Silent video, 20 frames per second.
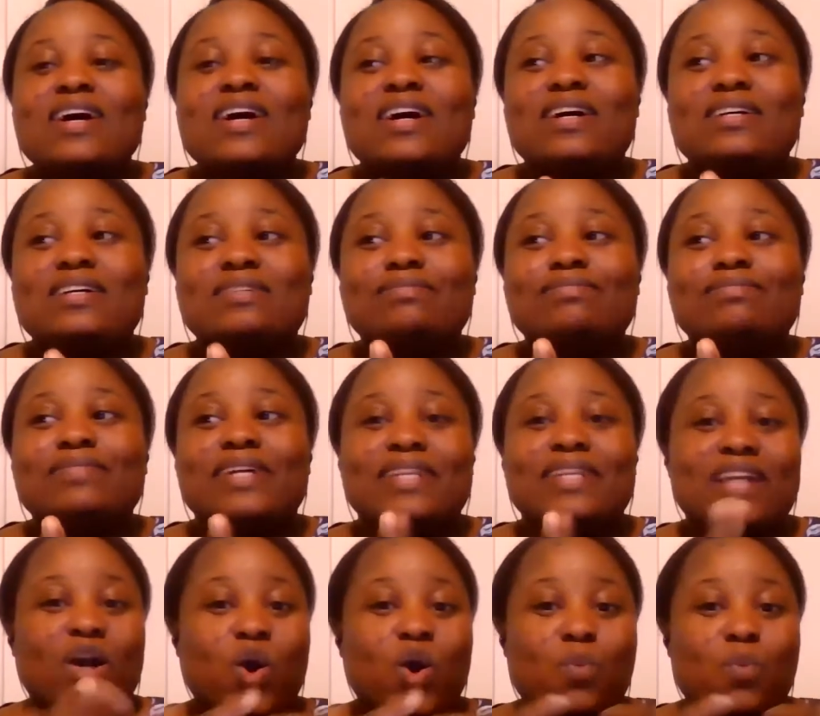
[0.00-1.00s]

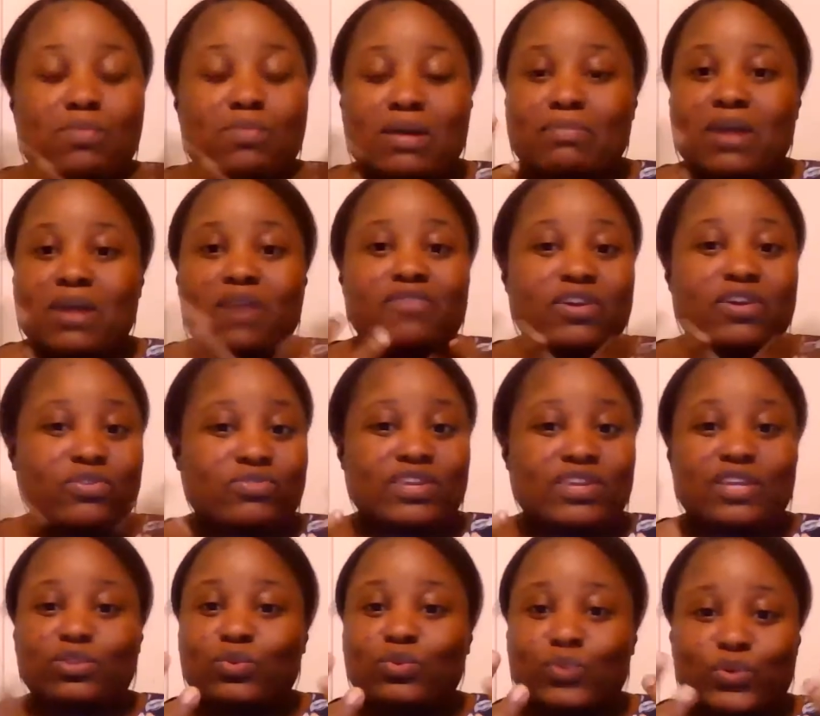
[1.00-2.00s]
And I opened my mouth, I
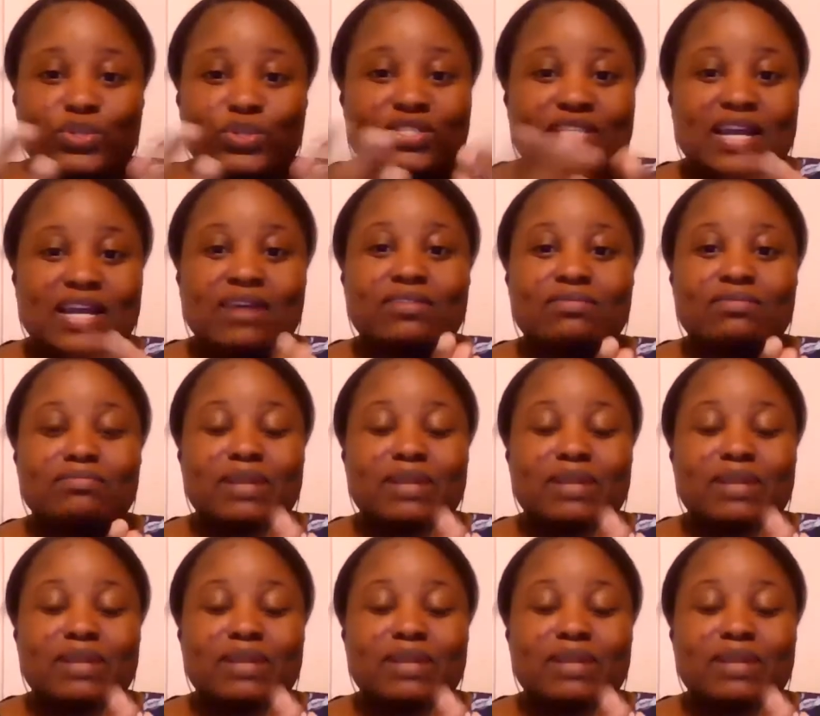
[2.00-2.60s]
couldn't get the words out.